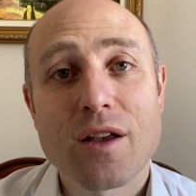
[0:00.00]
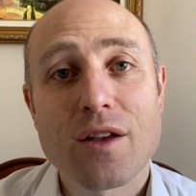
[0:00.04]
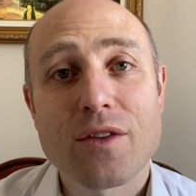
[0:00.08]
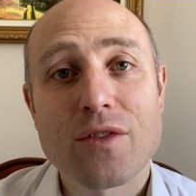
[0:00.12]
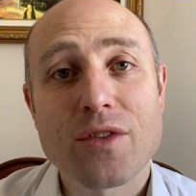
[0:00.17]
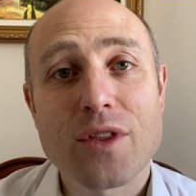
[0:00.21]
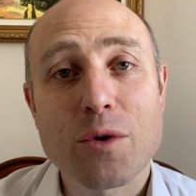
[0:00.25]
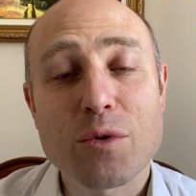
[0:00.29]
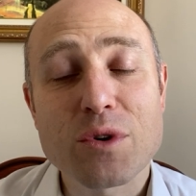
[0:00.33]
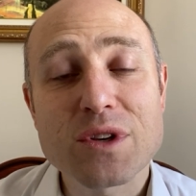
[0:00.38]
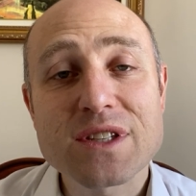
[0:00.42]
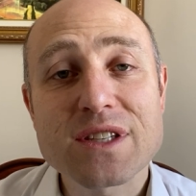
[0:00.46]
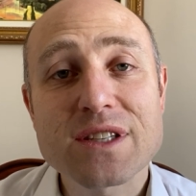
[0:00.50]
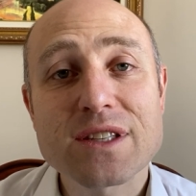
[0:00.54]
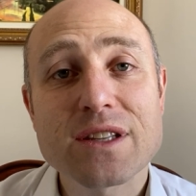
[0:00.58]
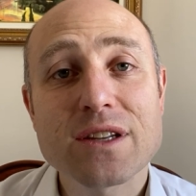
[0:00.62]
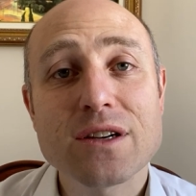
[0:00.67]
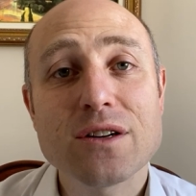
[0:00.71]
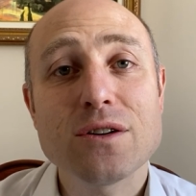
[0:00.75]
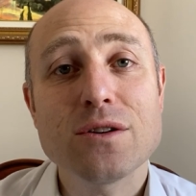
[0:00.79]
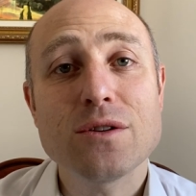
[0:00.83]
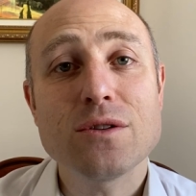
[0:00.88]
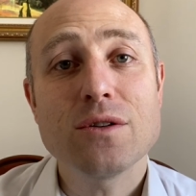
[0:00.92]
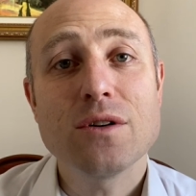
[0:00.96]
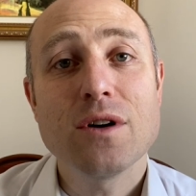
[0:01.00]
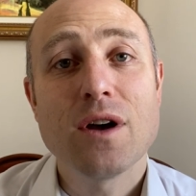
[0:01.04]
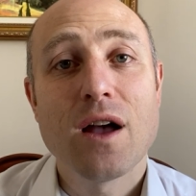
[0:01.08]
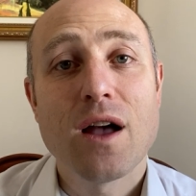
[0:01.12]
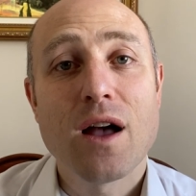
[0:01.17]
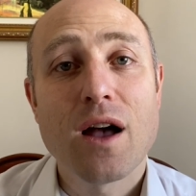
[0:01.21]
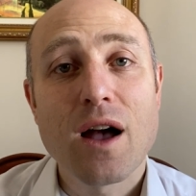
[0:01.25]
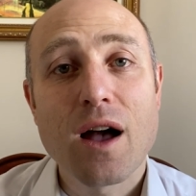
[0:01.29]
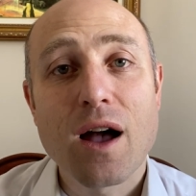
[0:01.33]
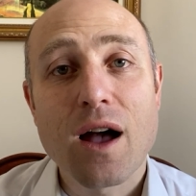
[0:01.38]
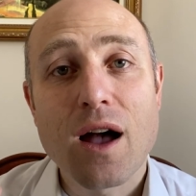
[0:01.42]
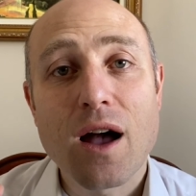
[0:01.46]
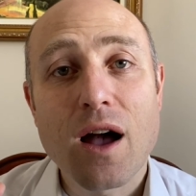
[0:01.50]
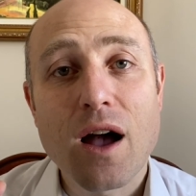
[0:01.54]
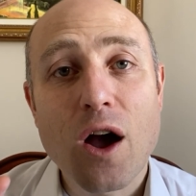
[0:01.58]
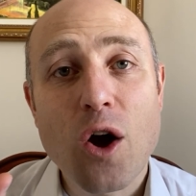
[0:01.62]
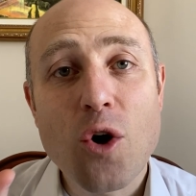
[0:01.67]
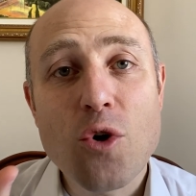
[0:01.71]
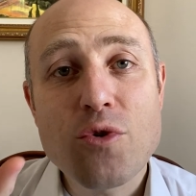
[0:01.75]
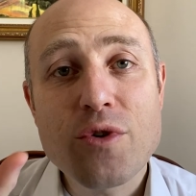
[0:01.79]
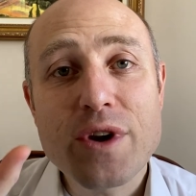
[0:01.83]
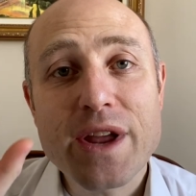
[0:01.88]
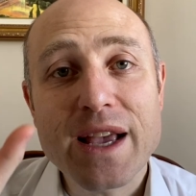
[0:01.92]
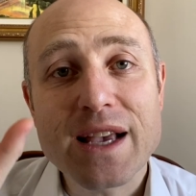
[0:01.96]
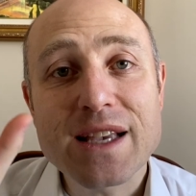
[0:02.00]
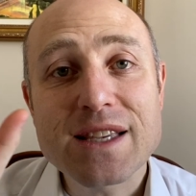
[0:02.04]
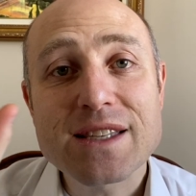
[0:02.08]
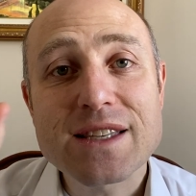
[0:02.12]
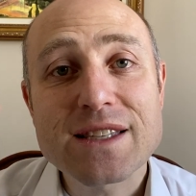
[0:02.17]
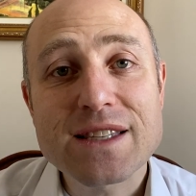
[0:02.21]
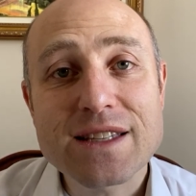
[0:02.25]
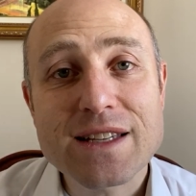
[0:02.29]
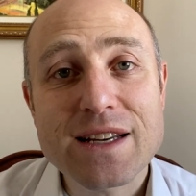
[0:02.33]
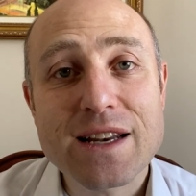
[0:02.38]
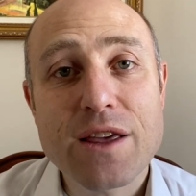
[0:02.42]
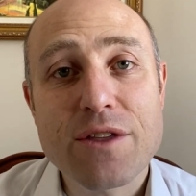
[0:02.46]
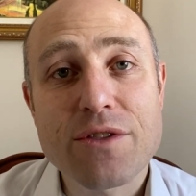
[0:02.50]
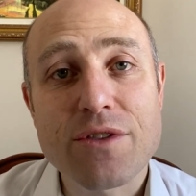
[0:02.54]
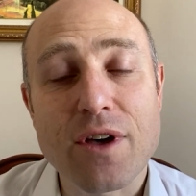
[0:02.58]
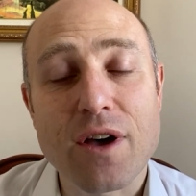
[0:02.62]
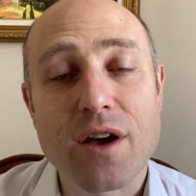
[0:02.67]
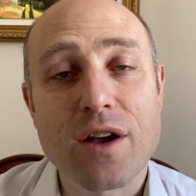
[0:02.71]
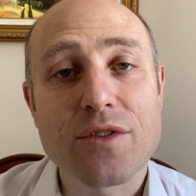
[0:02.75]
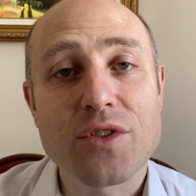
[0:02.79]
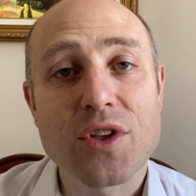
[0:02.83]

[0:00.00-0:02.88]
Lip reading: there was still only a slither